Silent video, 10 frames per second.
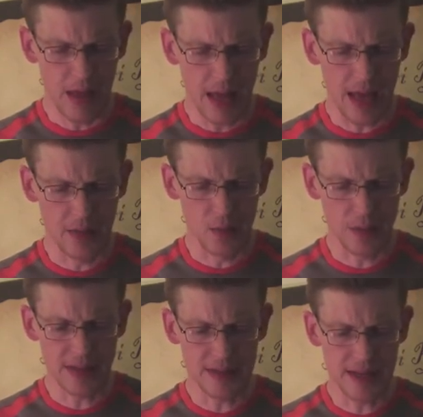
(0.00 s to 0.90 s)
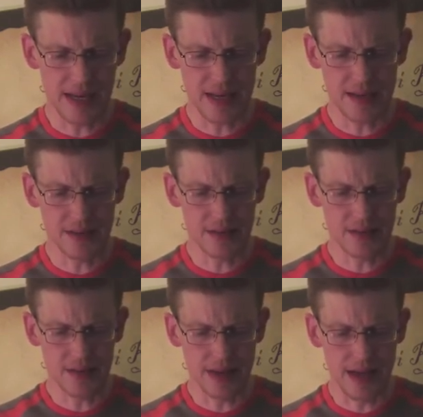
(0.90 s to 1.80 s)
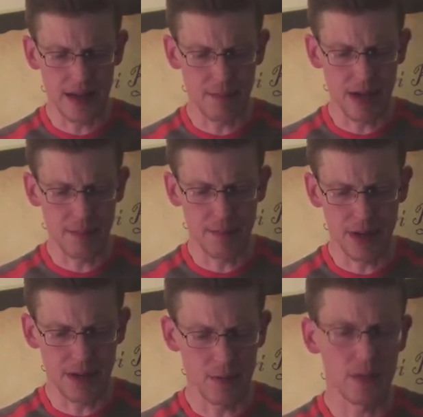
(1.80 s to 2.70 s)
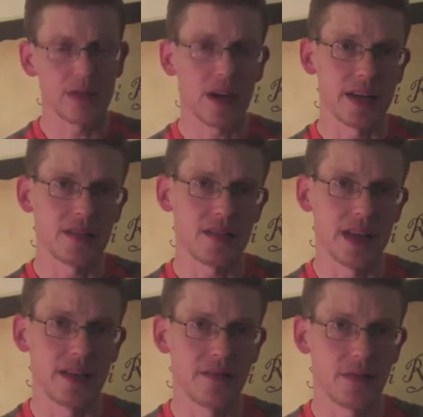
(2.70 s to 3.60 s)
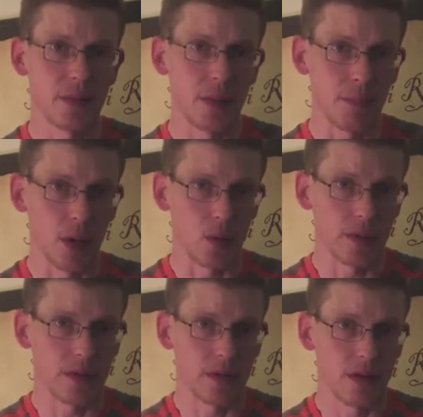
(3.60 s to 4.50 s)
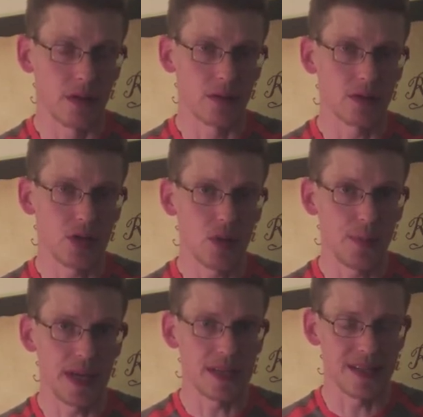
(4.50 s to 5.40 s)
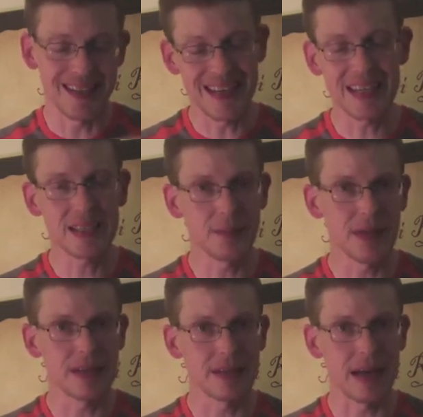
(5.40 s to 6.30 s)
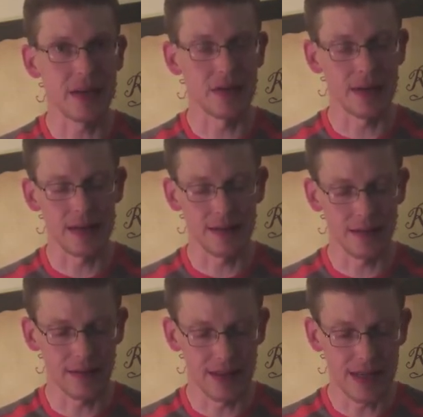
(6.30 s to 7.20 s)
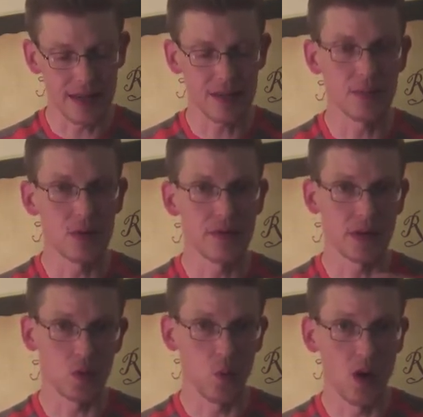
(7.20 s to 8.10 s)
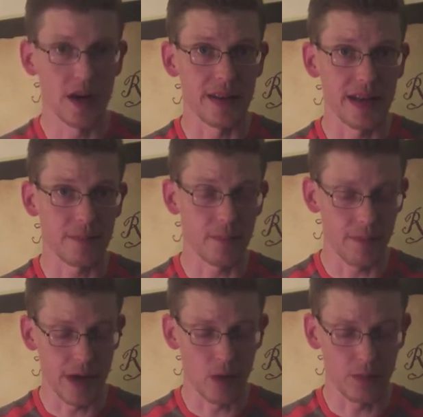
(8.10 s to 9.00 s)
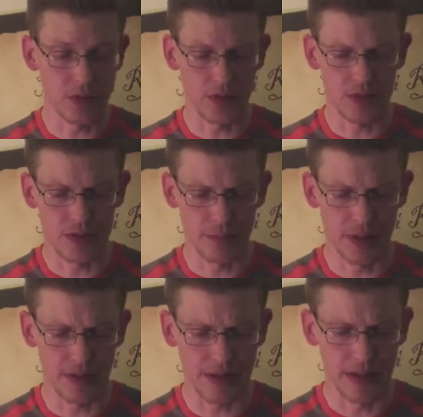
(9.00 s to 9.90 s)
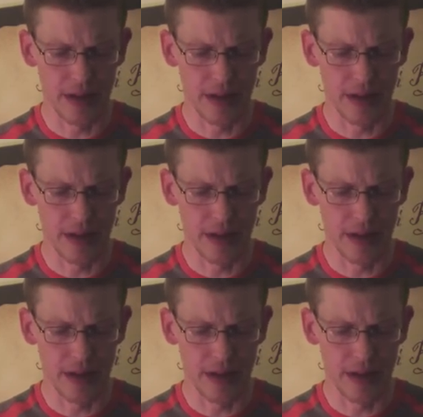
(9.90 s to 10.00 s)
And the reason is, again, my butt was isolated from the boat. Those two B's need to be together. They need to move as one. That helps your stability.